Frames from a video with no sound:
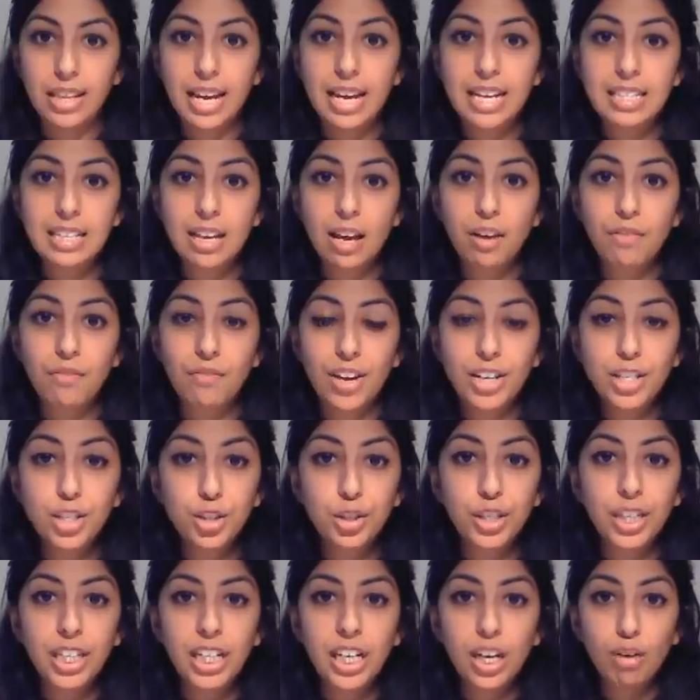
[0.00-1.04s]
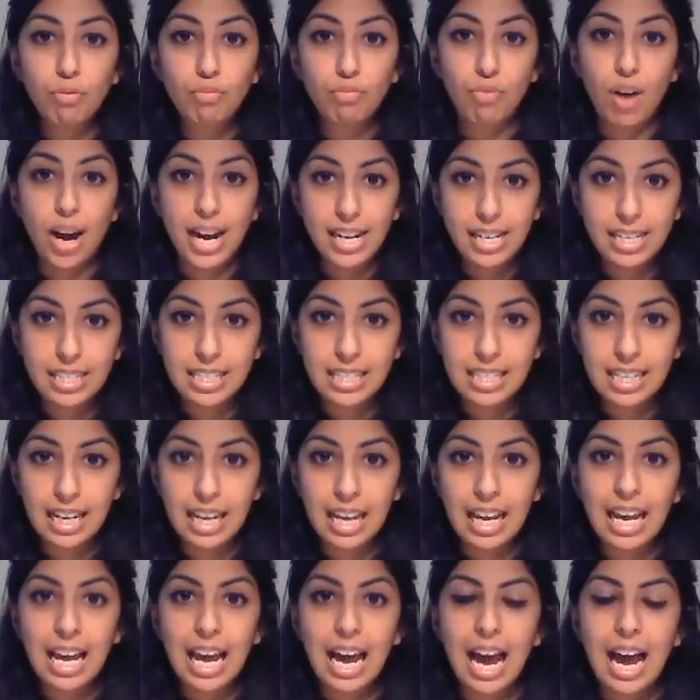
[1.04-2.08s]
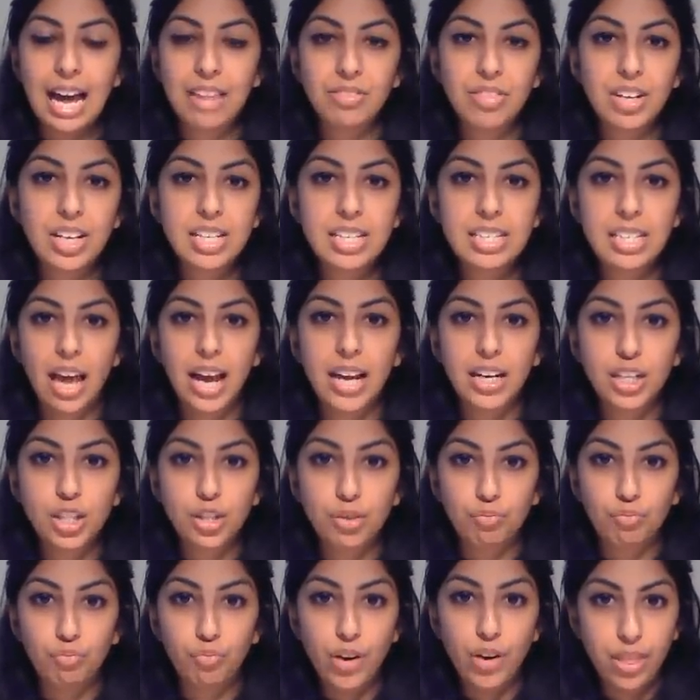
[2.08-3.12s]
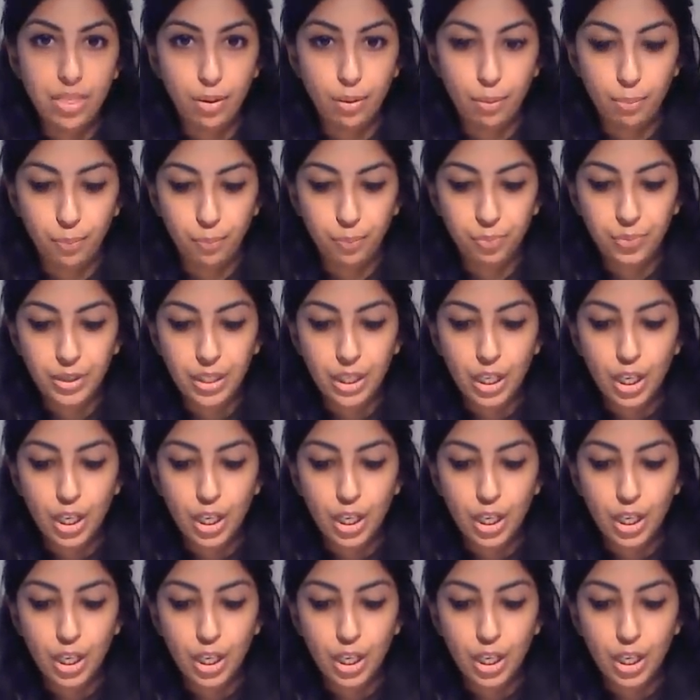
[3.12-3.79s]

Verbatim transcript: There's ventricular rate and there's sinus rhythm.